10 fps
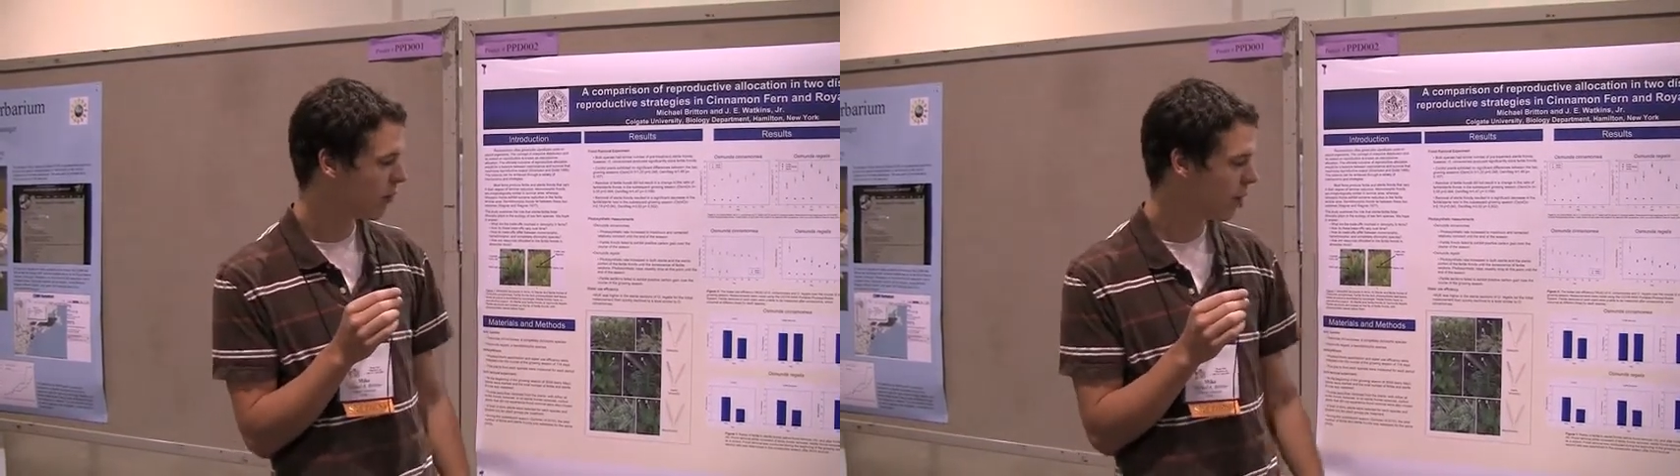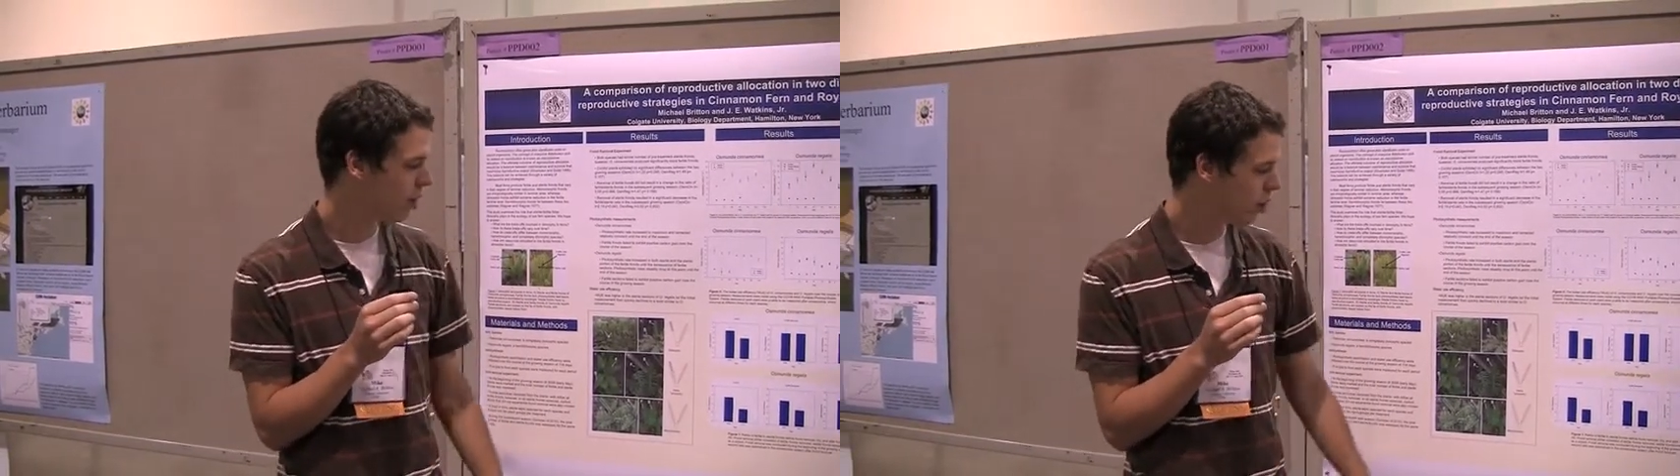
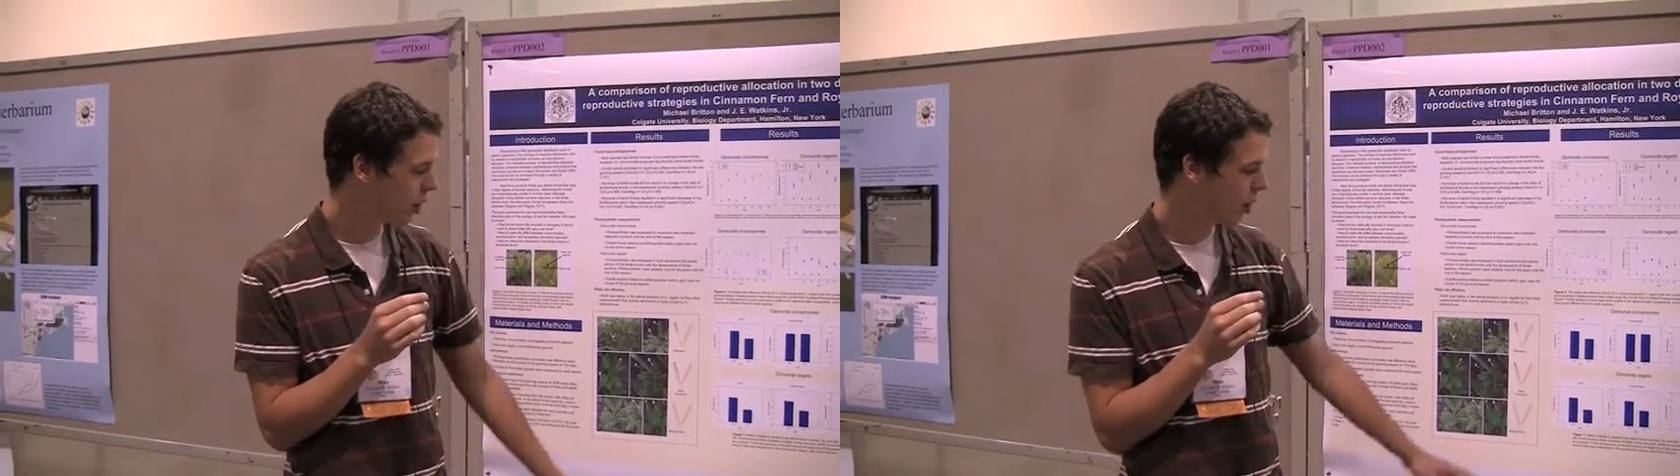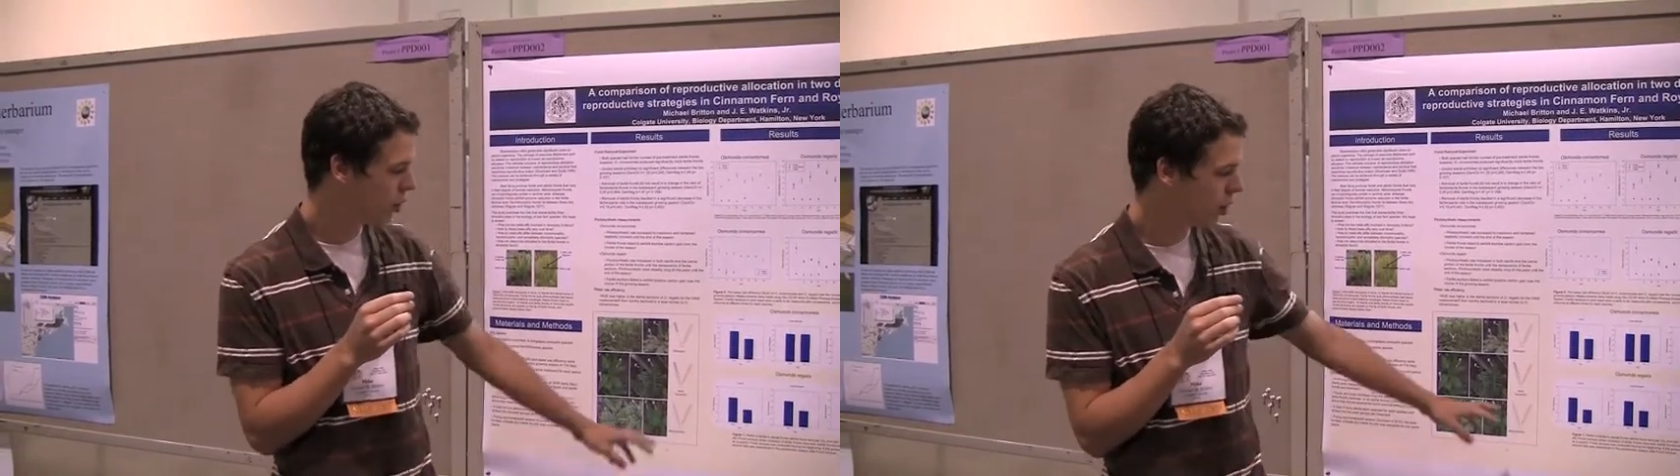fern
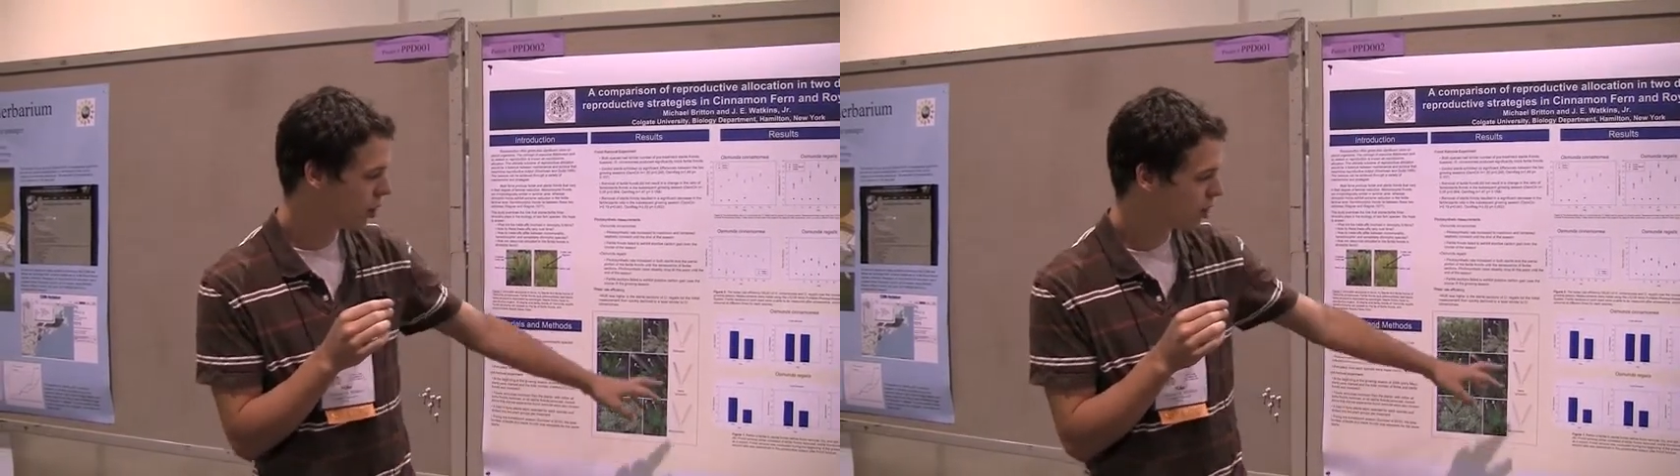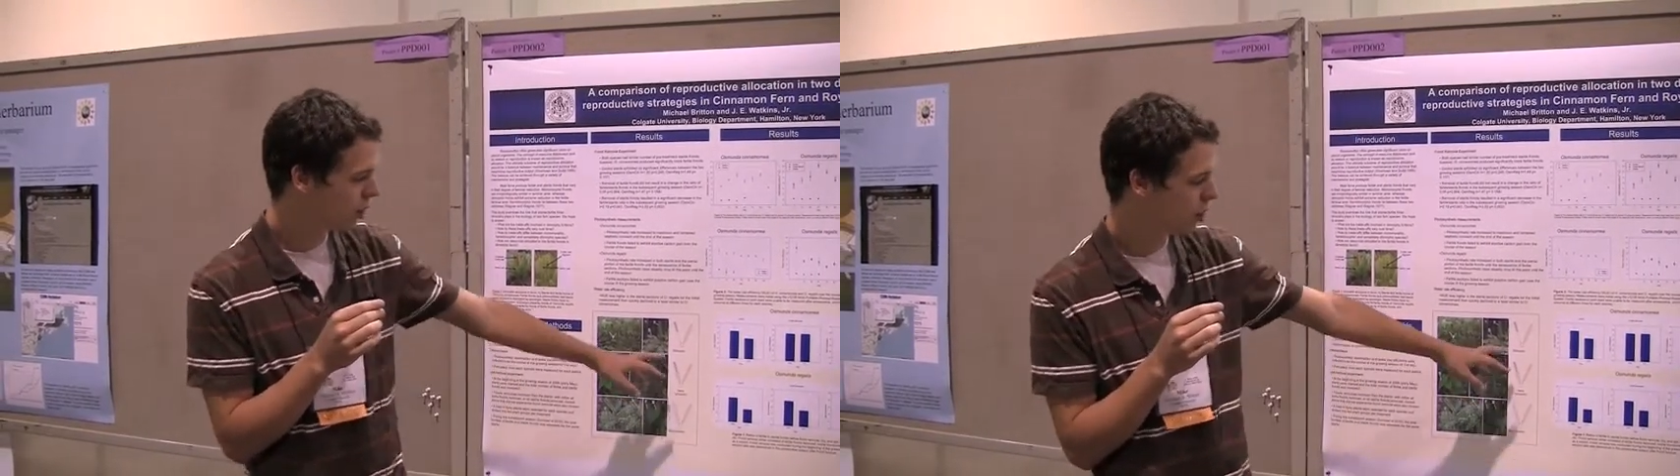we are
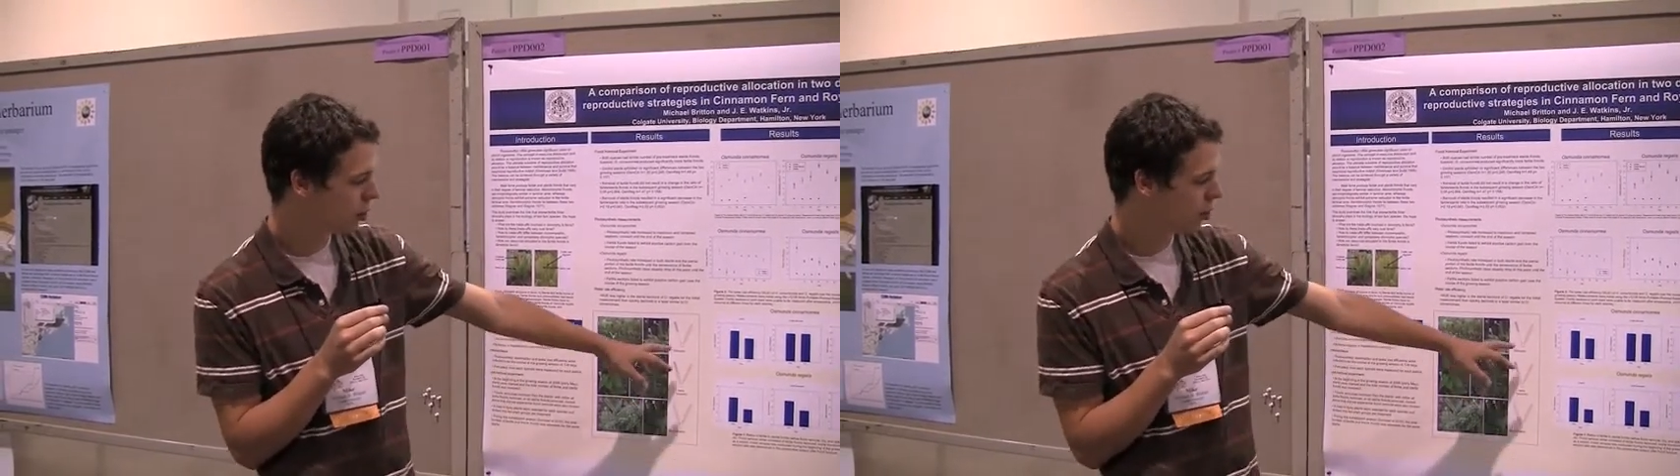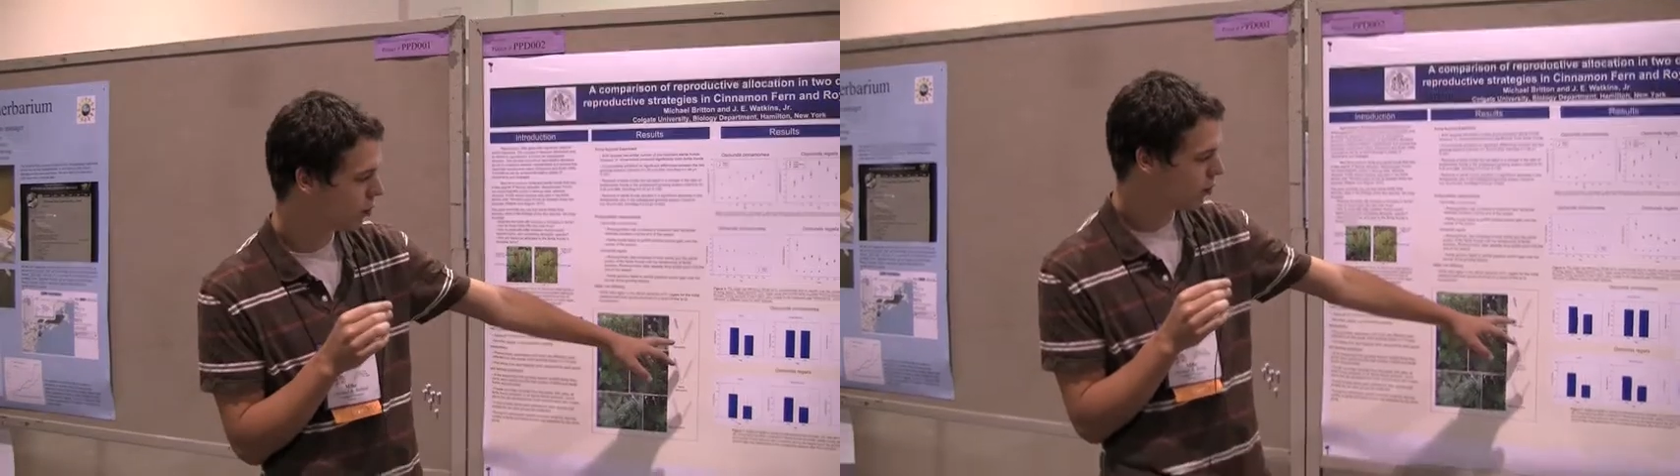going
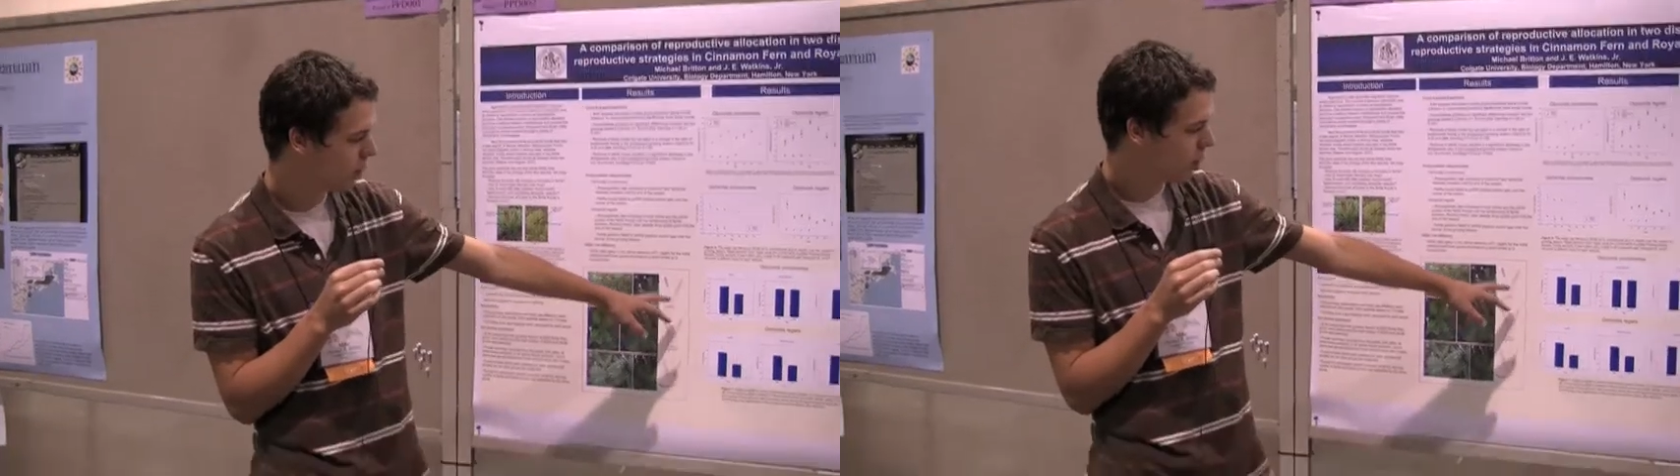to